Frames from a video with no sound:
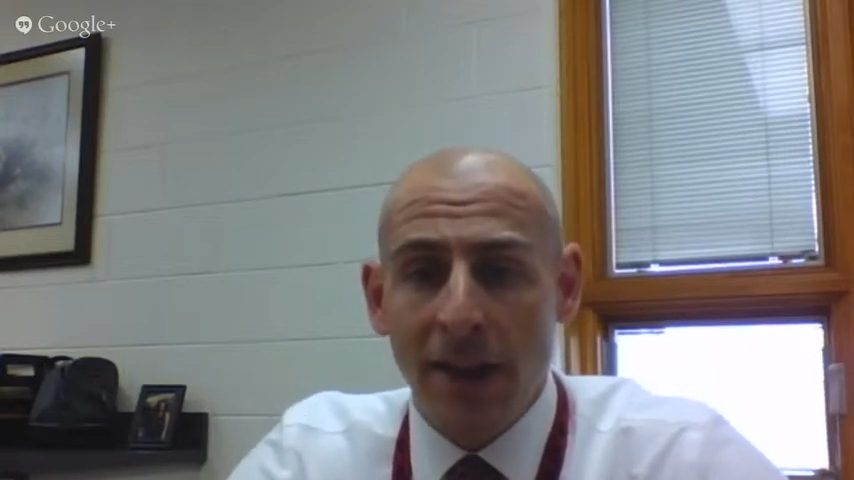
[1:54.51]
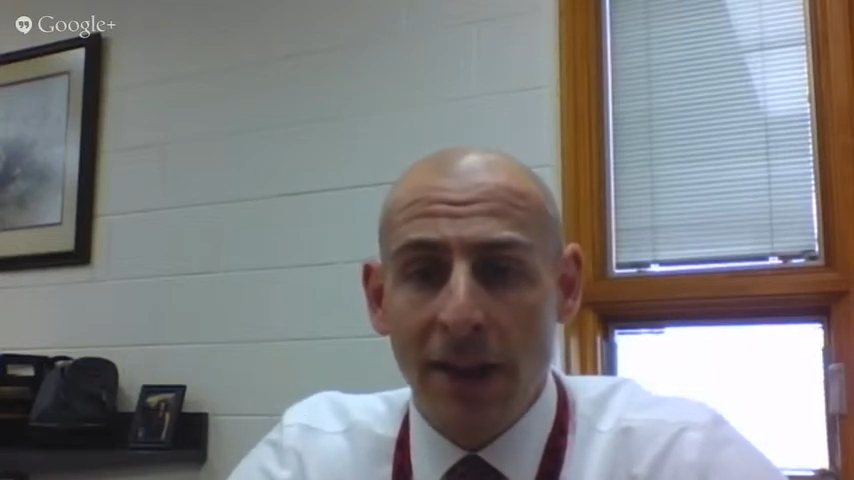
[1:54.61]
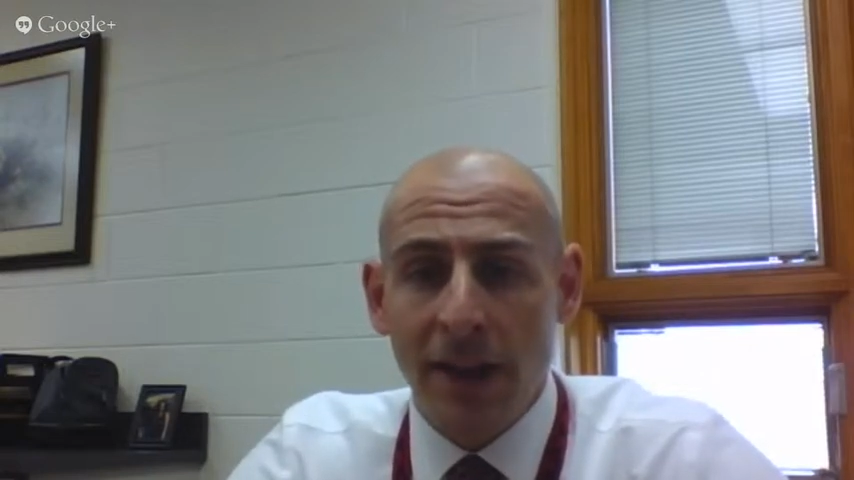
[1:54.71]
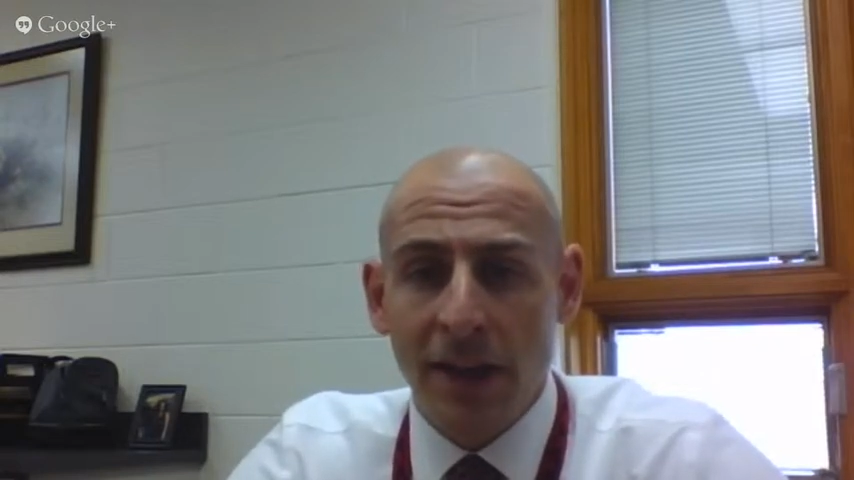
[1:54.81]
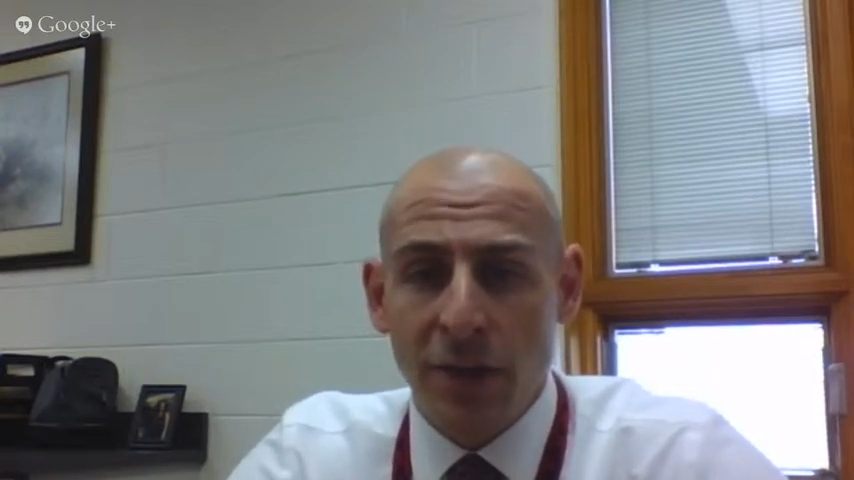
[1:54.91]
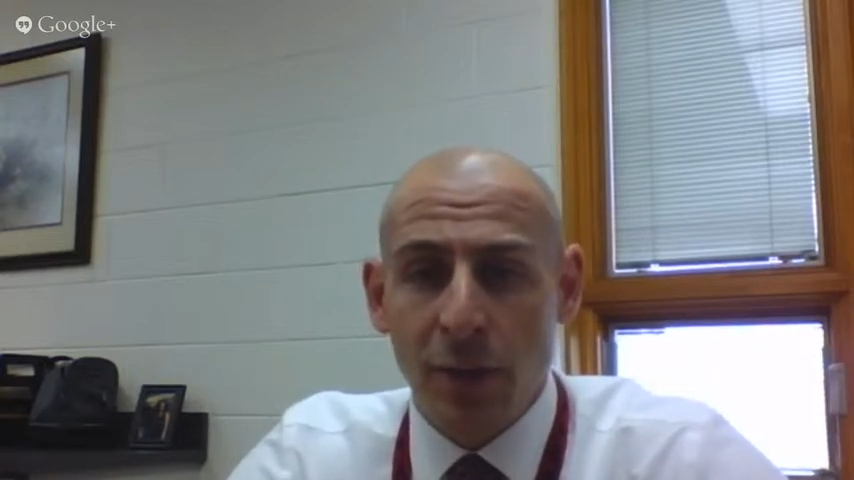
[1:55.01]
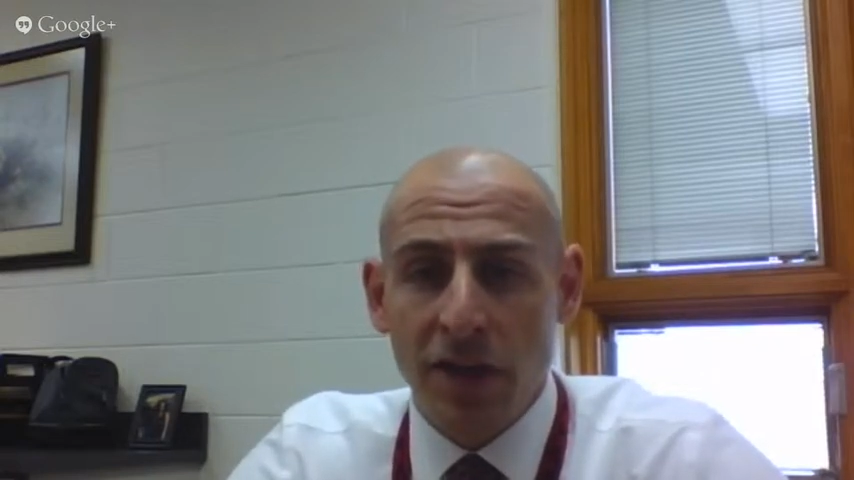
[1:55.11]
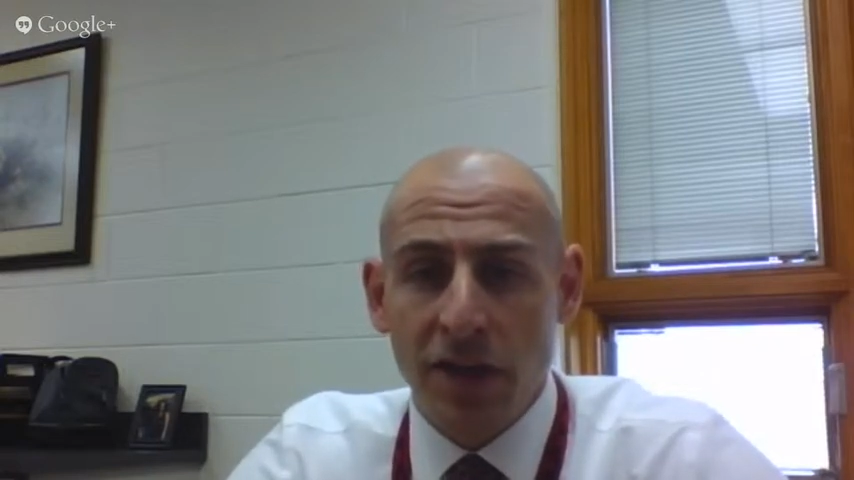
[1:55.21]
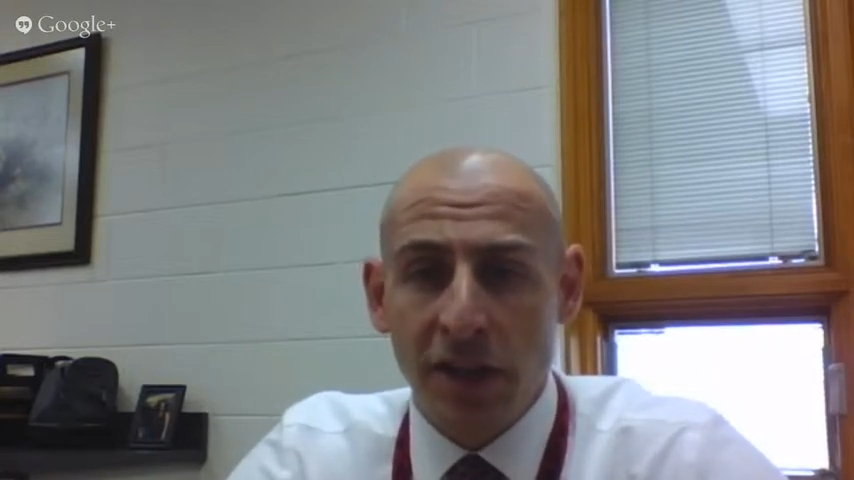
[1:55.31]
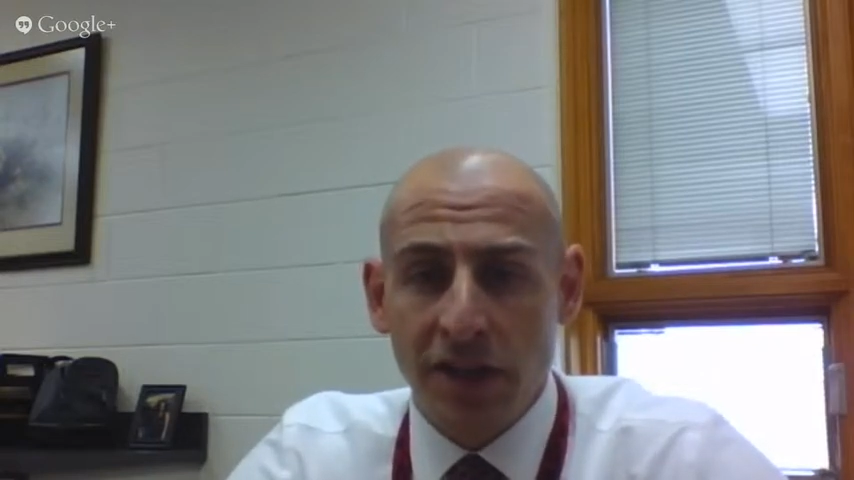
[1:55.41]
the
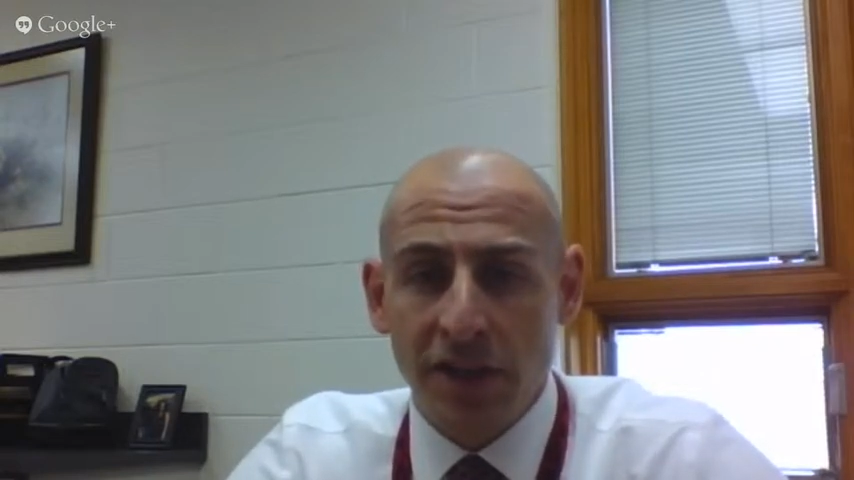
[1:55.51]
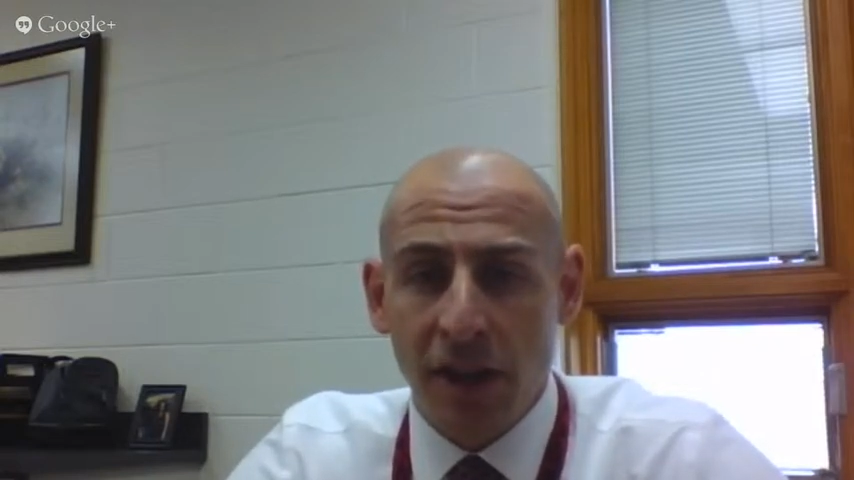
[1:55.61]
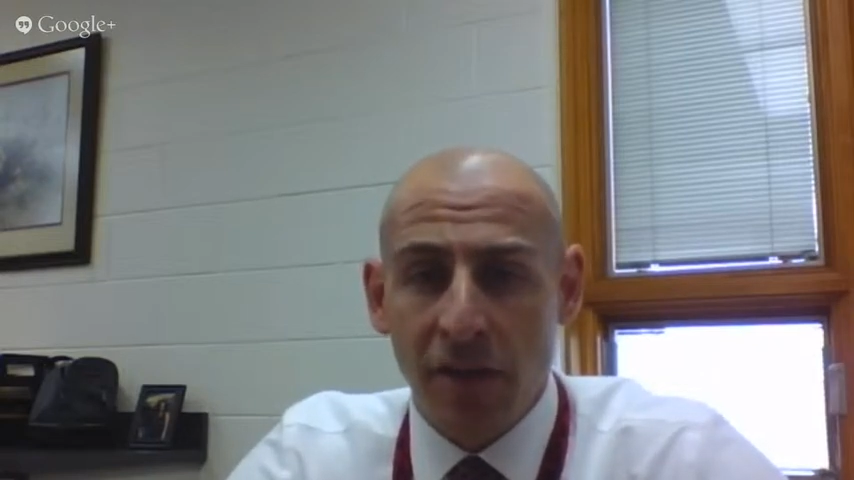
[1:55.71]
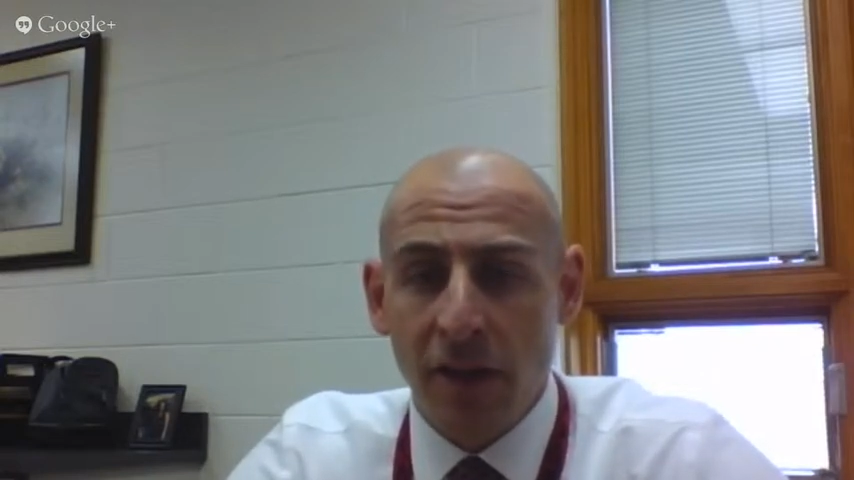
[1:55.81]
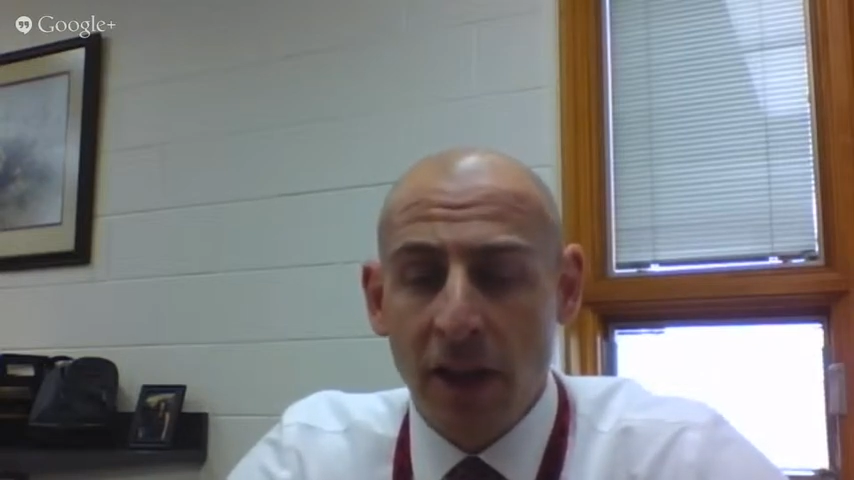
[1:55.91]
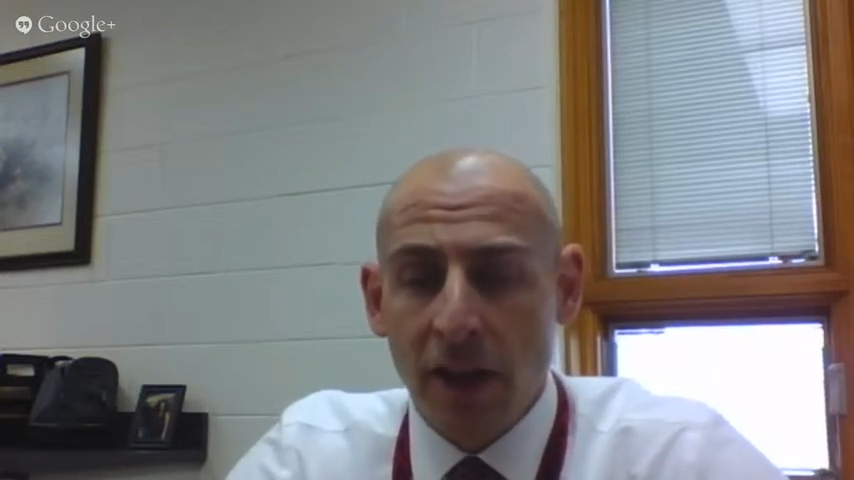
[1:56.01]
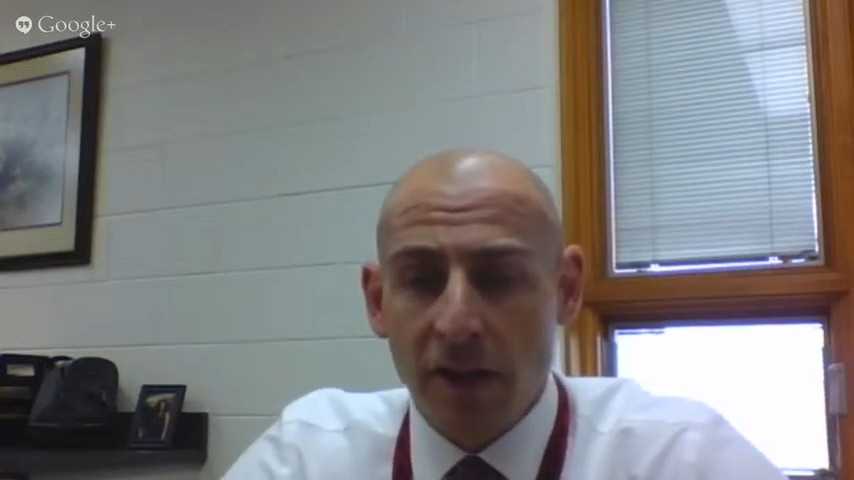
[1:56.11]
spreadsheet itself.